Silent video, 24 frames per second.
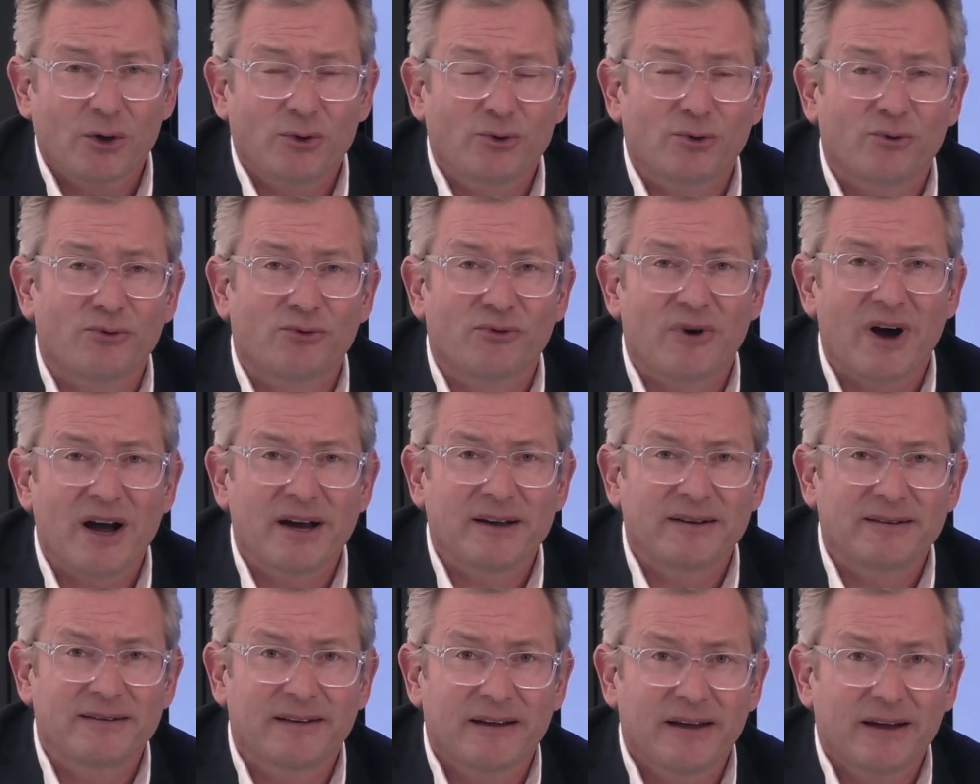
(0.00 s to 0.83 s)
to
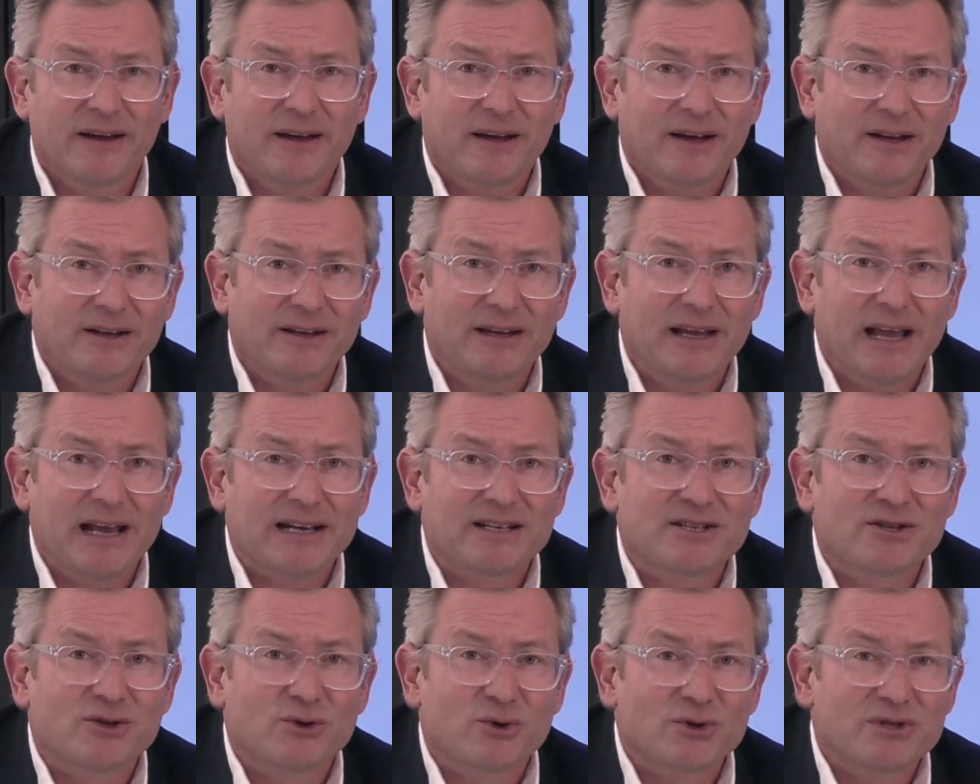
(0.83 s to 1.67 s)
find the
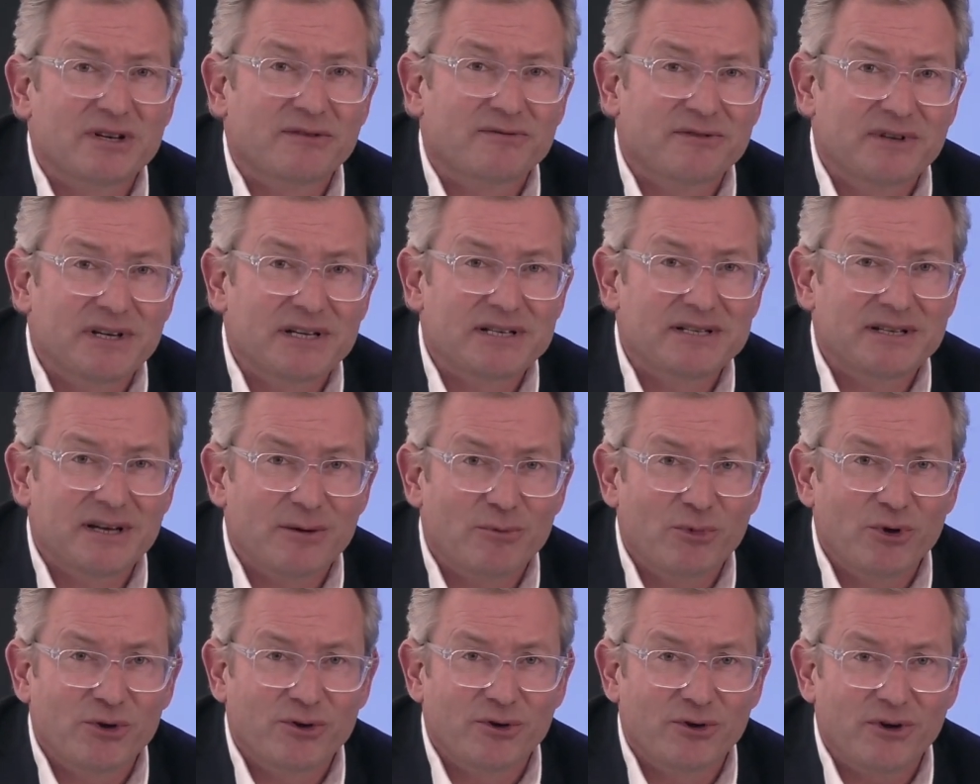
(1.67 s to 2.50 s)
exclusive
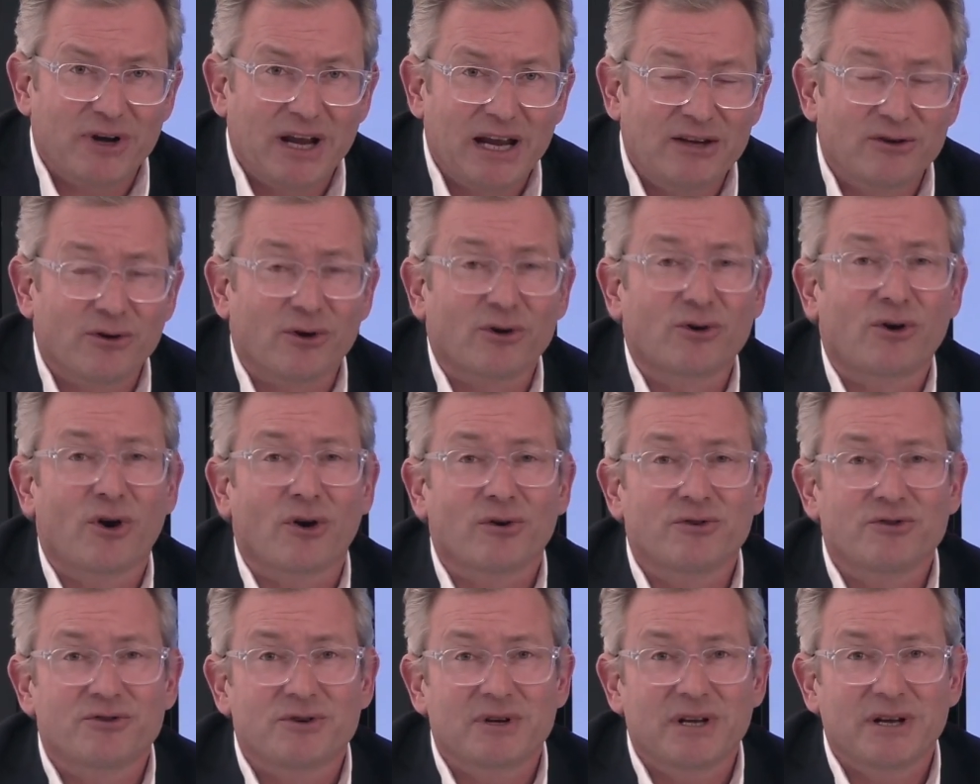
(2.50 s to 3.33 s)
distributor in your
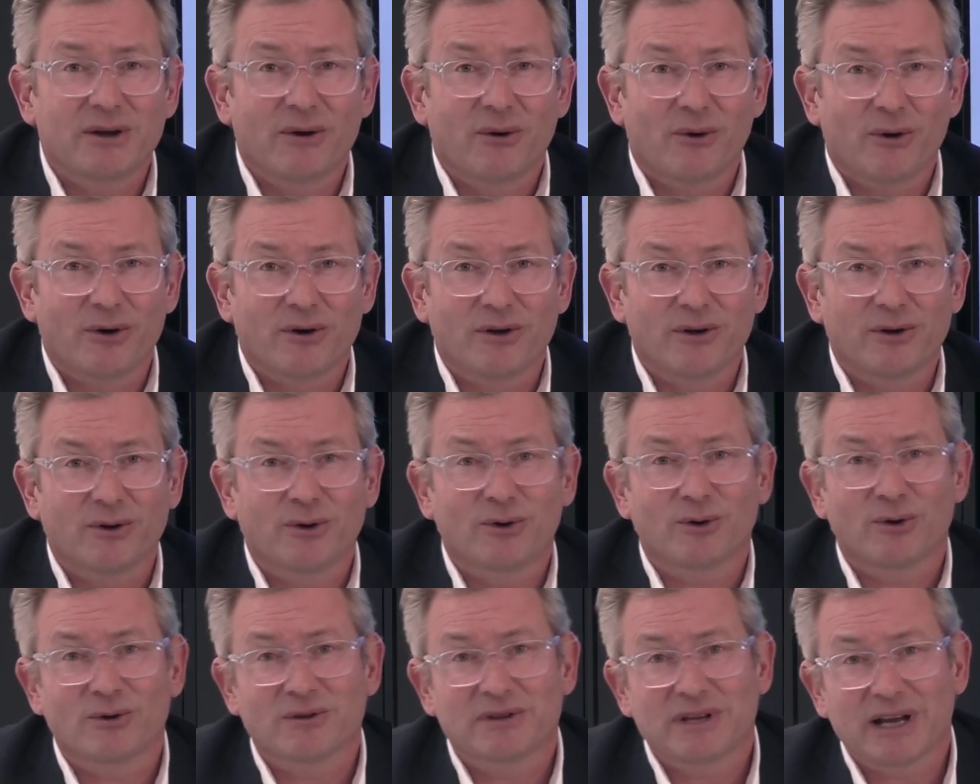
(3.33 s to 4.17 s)
country or the
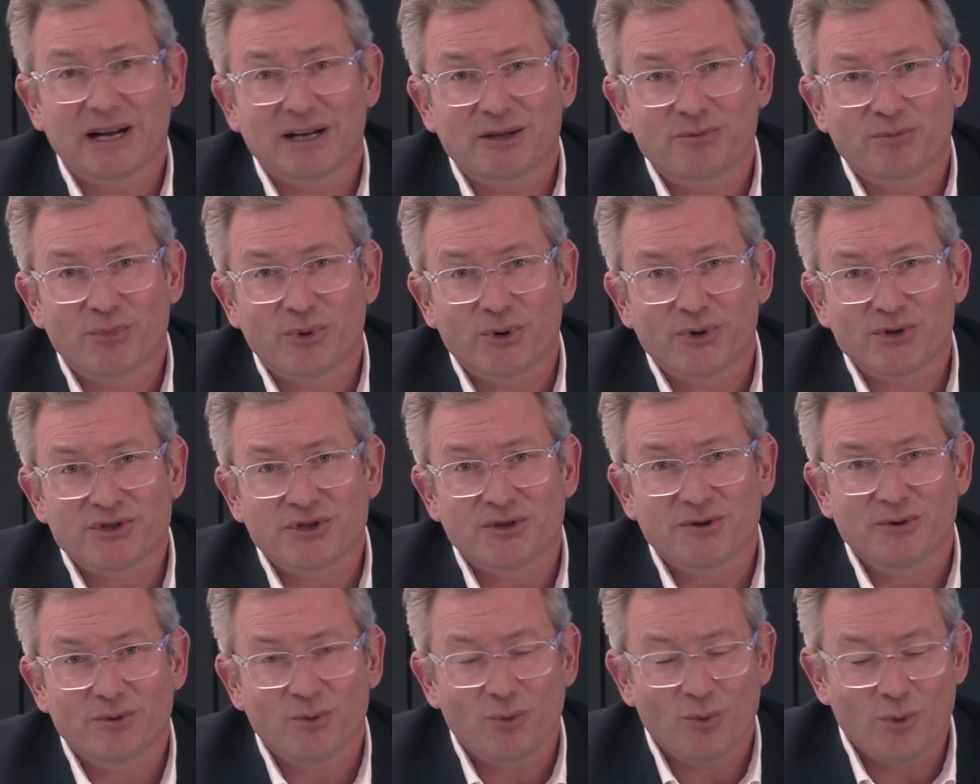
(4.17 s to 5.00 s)
contact
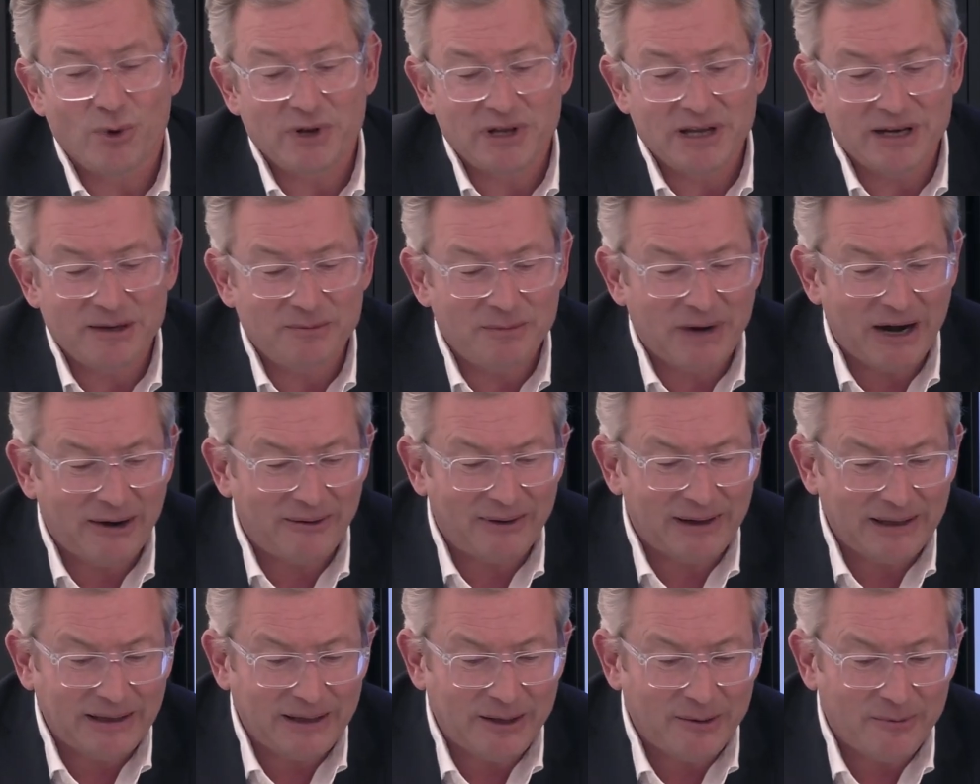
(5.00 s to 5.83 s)
person within
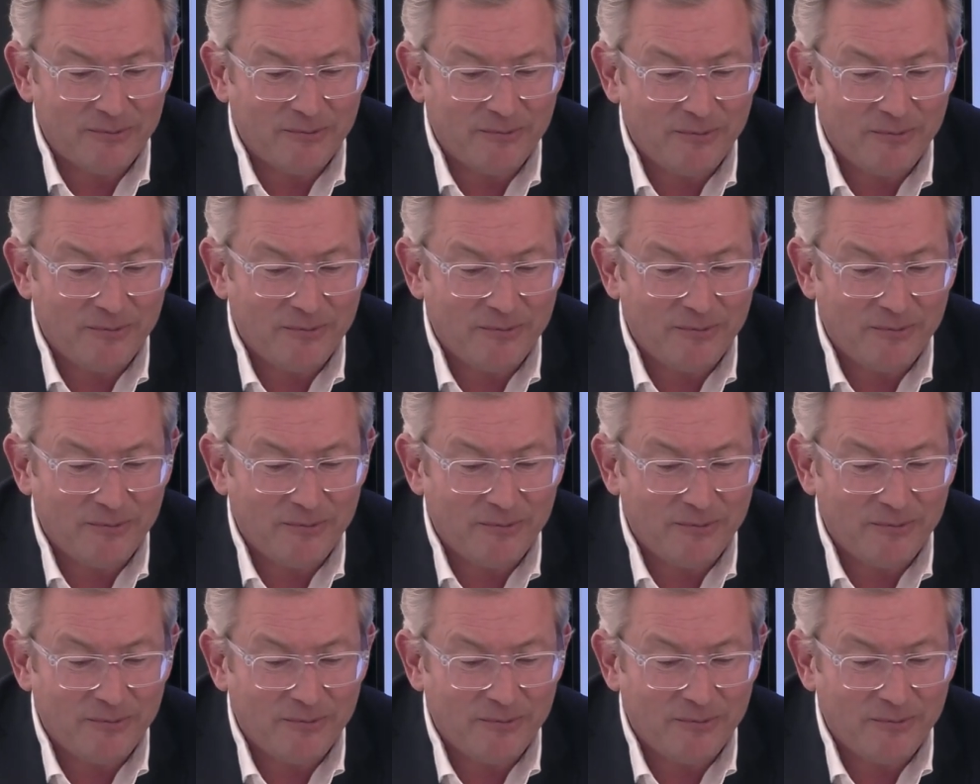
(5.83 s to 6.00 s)
MARELEC.